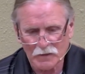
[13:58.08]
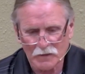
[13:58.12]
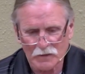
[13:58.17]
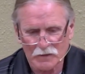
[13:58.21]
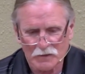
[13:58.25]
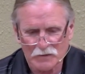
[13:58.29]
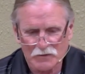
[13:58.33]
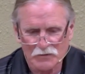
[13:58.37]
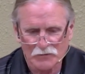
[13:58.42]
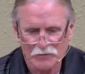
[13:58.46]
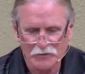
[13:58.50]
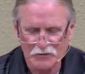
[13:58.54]

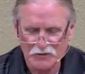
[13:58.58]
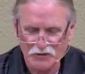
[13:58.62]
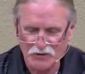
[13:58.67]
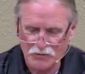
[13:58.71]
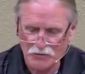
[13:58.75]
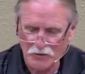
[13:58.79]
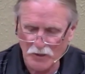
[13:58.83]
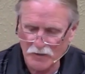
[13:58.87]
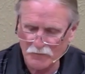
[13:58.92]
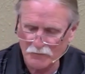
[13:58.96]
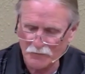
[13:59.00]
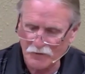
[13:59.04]
So he was
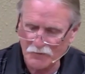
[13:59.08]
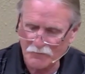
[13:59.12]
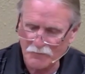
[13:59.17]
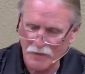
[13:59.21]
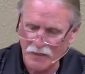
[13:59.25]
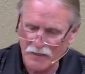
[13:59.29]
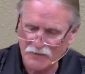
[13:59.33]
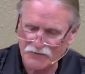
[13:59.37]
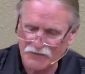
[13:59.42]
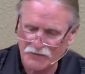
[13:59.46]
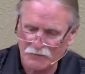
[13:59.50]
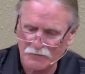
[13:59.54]
trying to bring
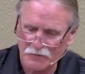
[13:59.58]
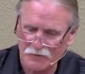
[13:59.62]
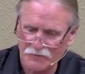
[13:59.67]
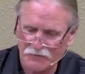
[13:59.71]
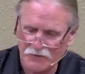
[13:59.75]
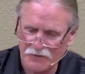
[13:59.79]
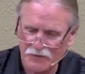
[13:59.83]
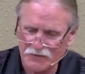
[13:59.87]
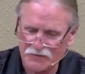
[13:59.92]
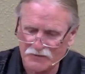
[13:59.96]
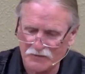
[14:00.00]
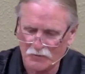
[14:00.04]
back some of the
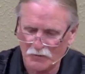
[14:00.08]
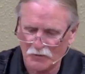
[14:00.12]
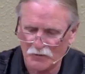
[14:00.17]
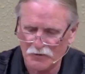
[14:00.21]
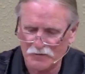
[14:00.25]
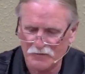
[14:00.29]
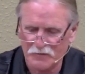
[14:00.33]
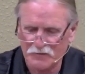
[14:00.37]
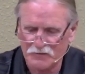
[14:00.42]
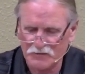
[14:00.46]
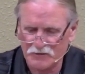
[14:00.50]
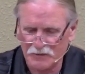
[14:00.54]
things that were
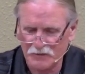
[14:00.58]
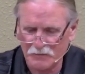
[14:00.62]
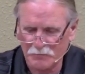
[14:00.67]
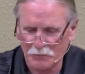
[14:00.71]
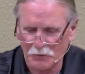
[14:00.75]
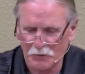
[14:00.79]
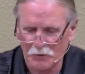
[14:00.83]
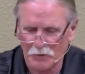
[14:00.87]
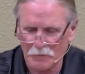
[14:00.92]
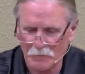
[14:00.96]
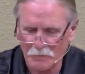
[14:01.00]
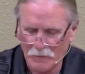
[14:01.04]
in the
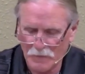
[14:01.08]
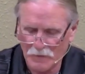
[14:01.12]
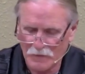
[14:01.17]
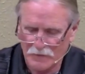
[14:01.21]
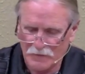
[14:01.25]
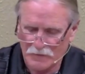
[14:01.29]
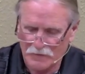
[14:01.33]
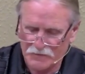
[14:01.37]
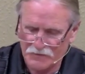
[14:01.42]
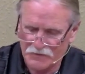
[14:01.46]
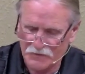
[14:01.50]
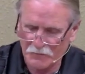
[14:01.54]
temple,
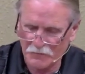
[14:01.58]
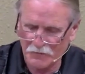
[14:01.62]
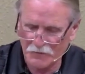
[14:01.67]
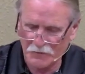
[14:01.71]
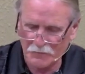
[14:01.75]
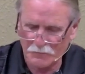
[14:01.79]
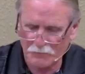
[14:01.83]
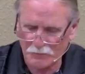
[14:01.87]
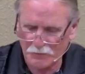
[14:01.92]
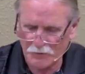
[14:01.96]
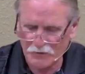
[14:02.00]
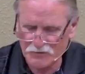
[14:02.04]
some of the
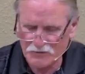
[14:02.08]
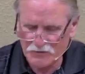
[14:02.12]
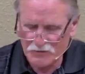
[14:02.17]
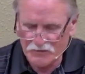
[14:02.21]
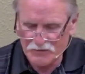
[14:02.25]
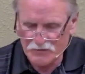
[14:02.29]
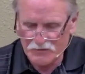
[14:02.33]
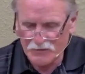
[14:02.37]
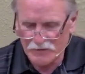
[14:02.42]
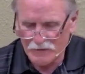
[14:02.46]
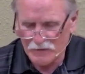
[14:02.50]
precious